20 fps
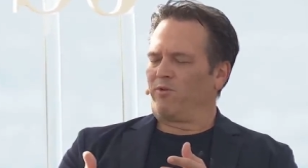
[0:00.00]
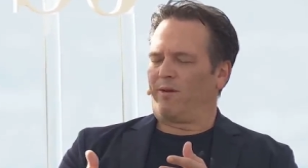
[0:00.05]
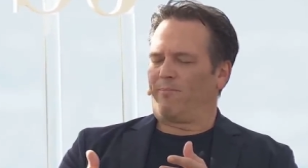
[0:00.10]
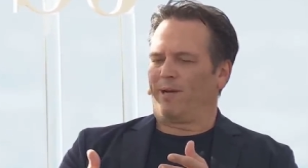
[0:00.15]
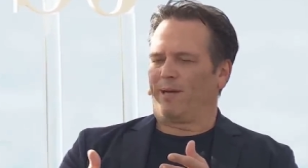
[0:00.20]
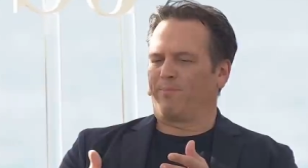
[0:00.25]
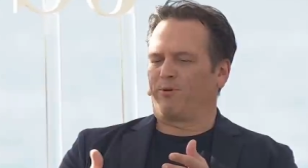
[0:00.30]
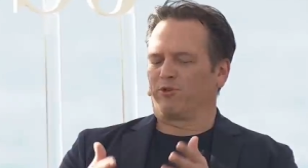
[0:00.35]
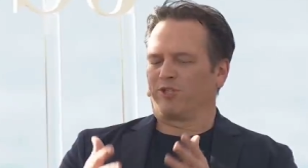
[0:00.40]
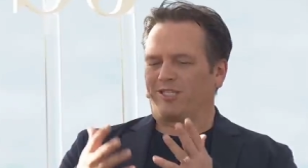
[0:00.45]

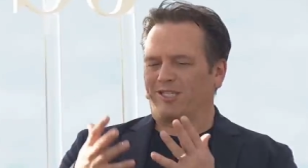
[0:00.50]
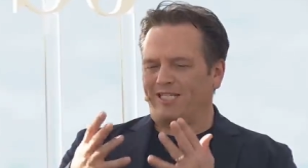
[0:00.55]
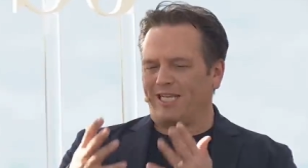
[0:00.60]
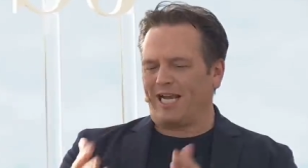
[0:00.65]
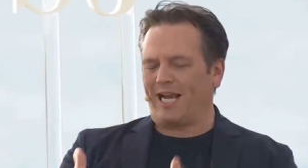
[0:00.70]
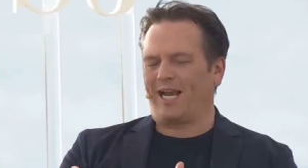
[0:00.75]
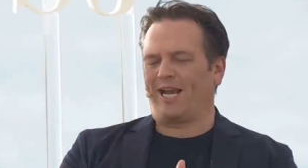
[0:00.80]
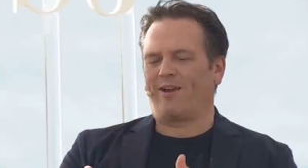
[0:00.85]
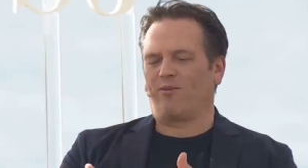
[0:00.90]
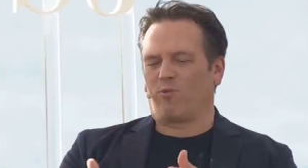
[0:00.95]
People
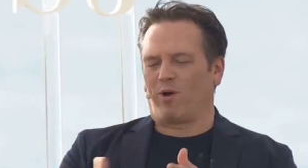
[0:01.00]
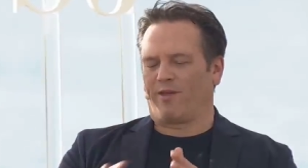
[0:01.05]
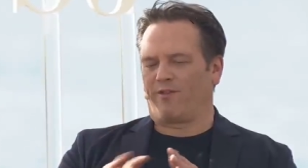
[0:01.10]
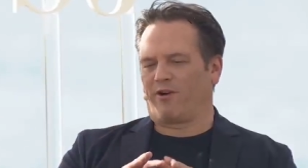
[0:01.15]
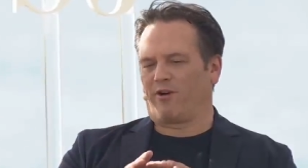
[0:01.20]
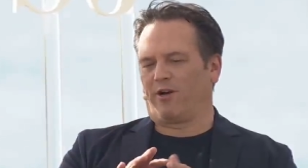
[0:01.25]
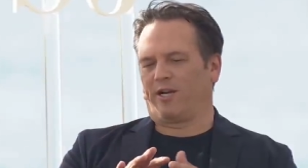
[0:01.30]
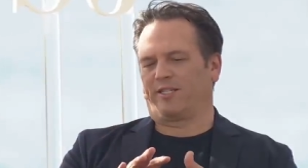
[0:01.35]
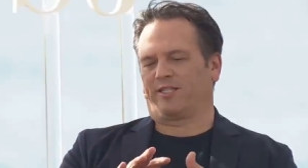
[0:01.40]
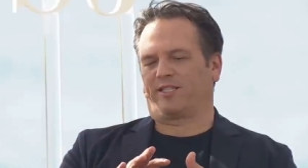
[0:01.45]
see
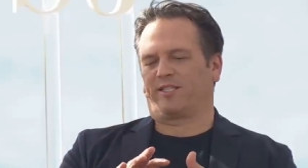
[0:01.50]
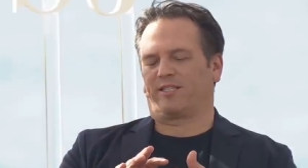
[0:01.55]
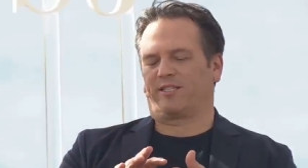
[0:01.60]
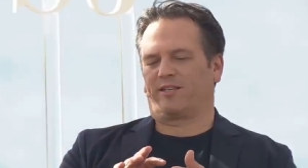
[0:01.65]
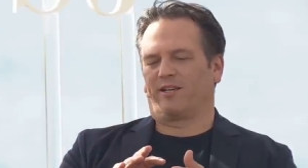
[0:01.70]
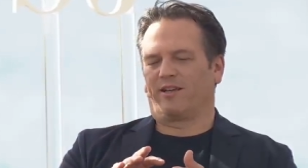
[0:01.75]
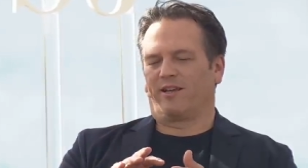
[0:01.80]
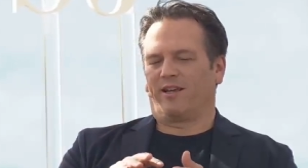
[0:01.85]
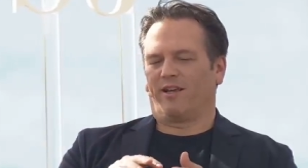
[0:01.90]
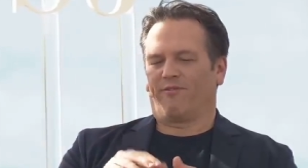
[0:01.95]
whether
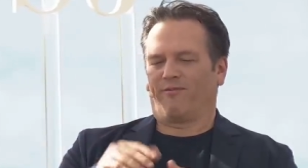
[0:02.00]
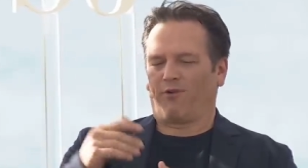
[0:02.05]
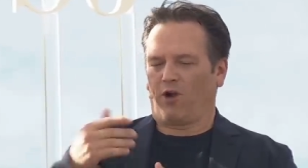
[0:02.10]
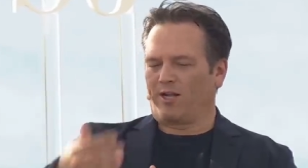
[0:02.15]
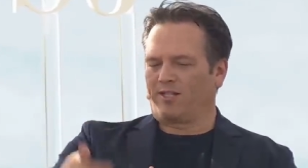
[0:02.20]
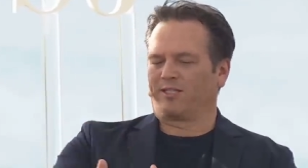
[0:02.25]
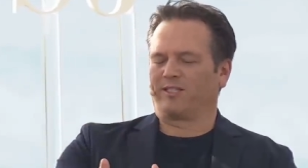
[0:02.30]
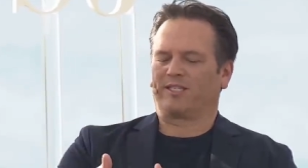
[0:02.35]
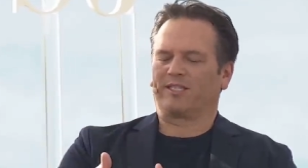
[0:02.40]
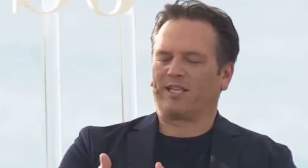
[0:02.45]
it's
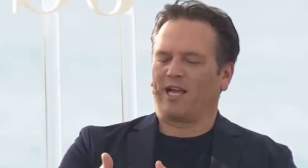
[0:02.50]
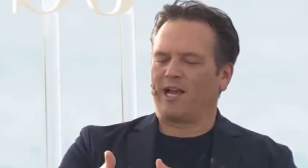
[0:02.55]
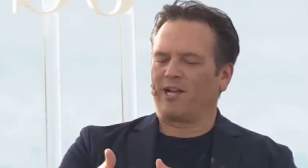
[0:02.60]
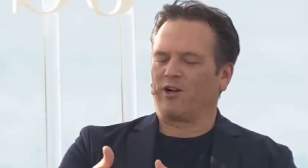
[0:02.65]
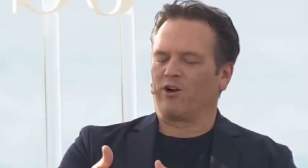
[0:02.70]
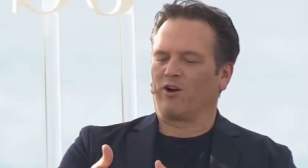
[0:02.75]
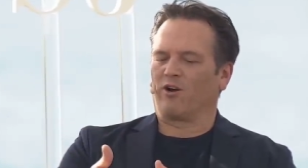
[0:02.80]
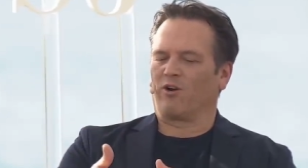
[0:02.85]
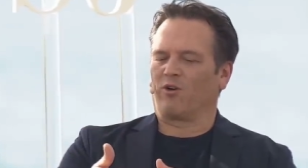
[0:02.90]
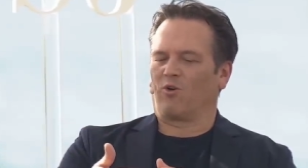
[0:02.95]
front and
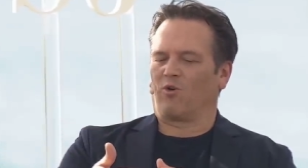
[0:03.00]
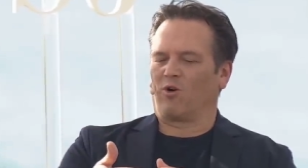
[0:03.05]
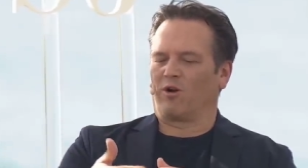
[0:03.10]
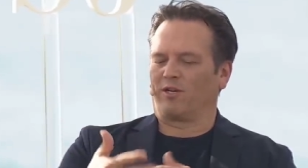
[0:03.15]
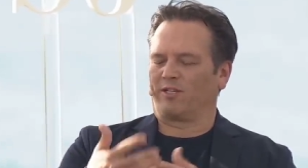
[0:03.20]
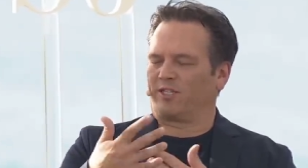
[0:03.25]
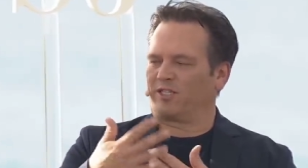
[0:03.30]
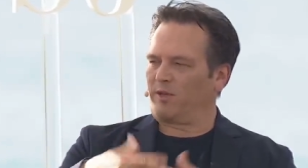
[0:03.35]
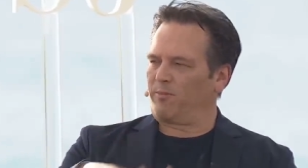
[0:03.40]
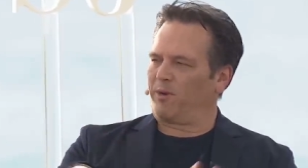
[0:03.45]
center or
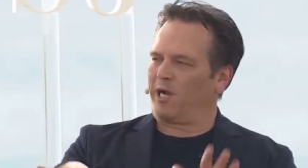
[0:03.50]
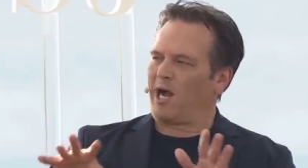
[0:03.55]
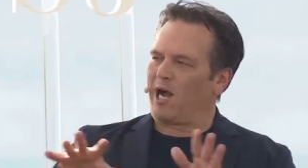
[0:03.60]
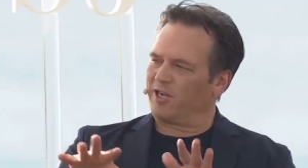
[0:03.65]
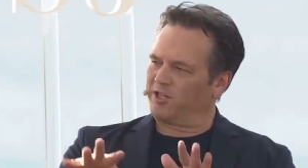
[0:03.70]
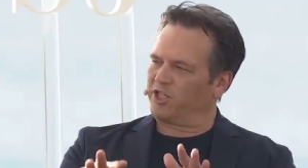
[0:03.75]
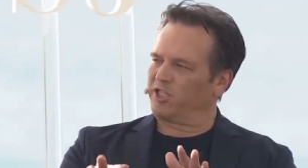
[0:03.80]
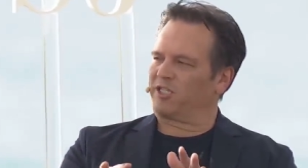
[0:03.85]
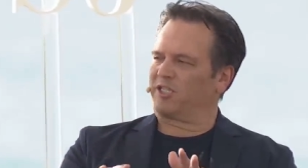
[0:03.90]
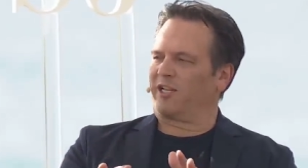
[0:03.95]
it's
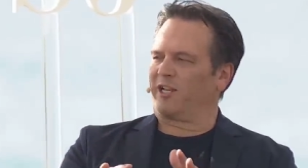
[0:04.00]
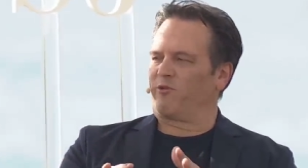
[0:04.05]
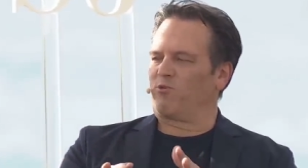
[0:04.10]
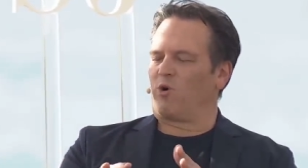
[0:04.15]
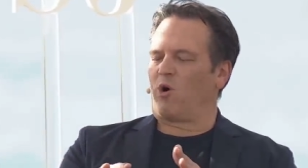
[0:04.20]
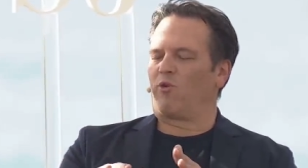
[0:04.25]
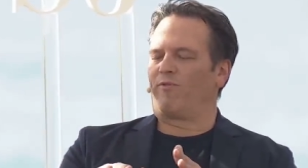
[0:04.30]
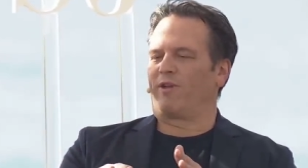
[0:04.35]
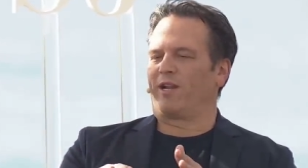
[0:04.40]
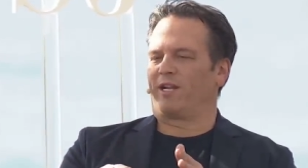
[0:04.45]
subconsciously
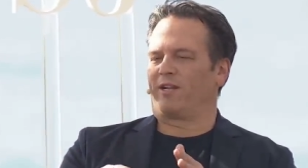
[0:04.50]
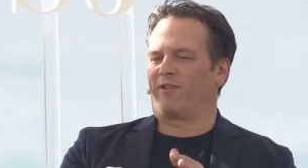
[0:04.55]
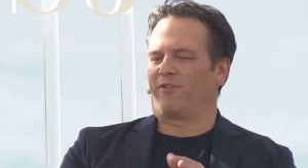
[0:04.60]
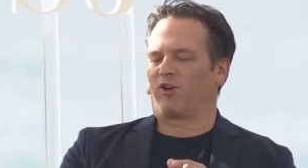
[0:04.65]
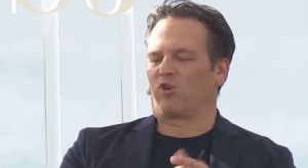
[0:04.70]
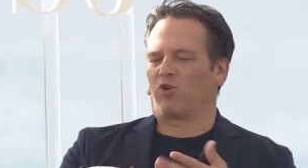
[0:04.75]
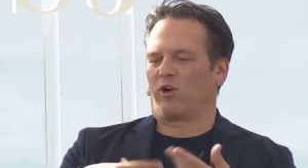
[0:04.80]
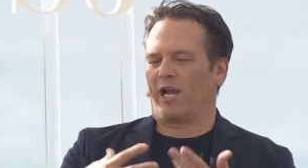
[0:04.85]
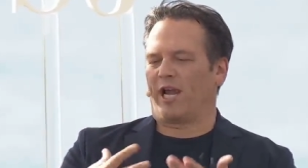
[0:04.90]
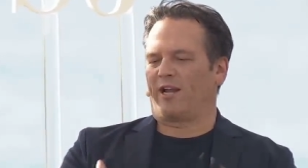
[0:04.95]
woven into the
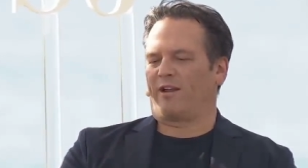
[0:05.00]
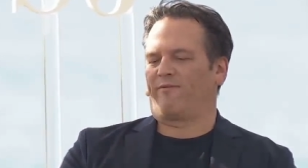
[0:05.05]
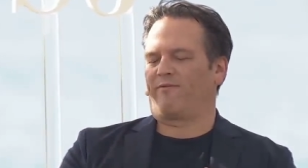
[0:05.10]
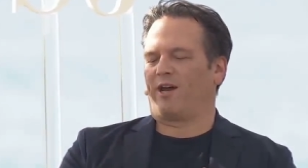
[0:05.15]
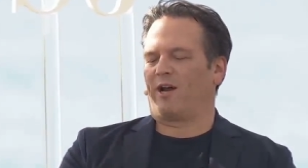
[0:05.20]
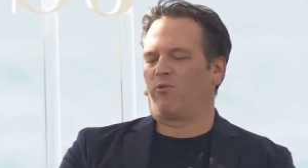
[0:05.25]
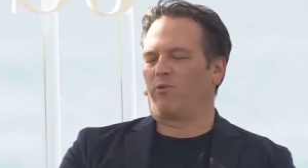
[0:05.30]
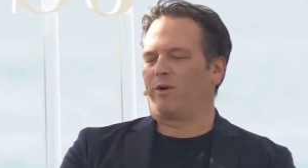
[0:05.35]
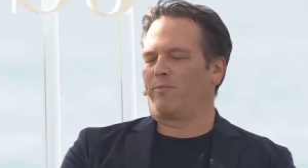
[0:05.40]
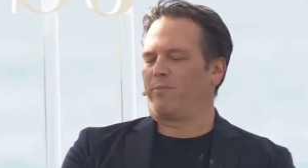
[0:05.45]
creative
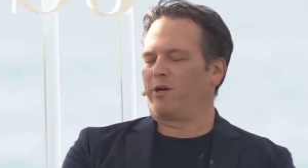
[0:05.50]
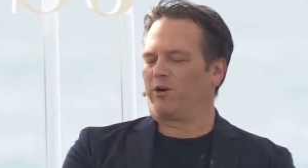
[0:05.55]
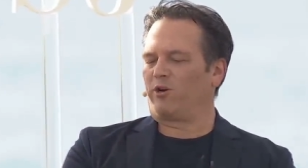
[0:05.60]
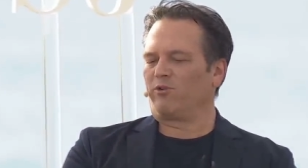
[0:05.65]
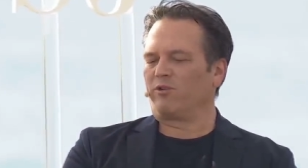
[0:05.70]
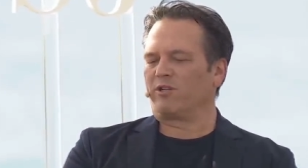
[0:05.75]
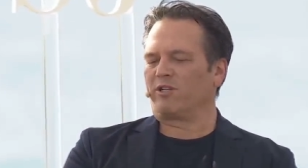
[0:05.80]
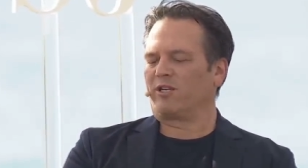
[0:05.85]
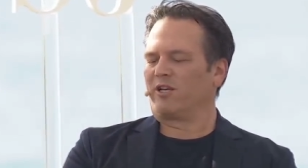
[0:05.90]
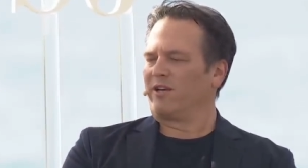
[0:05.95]
that we
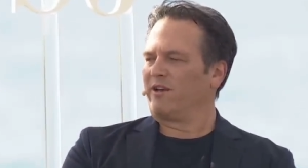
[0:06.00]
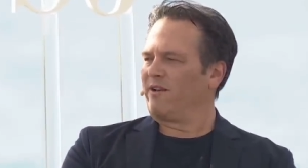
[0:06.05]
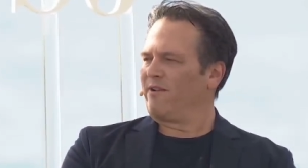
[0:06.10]
build